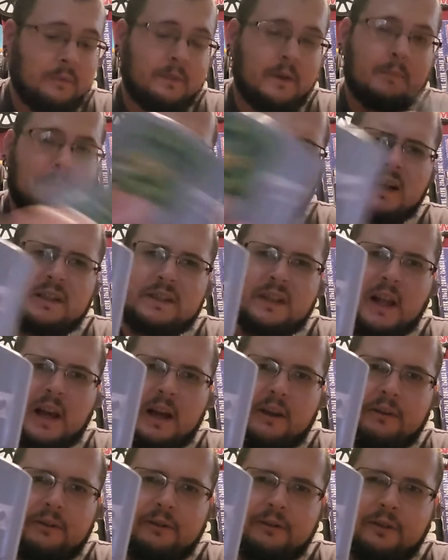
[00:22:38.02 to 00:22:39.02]
A Bug's
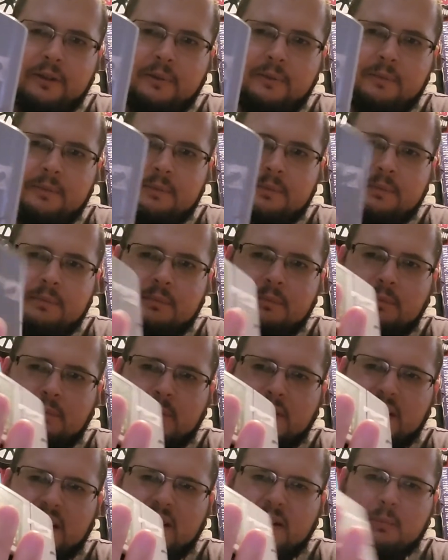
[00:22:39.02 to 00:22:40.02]
Life. I
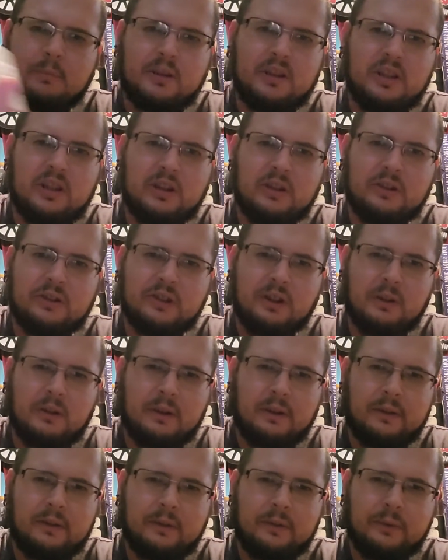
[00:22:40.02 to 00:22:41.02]
picked that up years ago at
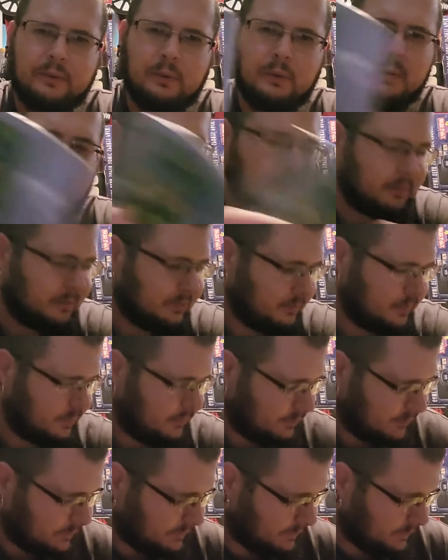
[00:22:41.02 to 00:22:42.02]
a thrift store.
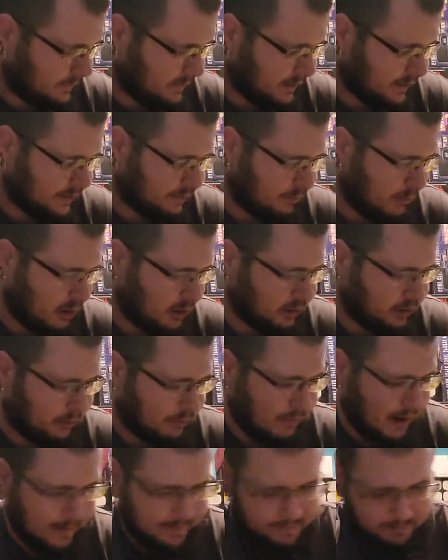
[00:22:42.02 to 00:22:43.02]
It's like a small
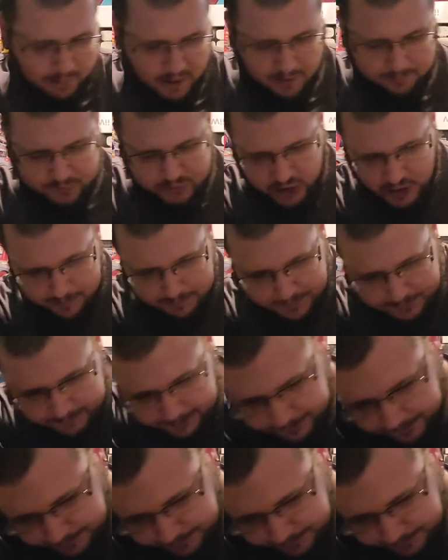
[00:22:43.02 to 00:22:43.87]
little mom and pop shop.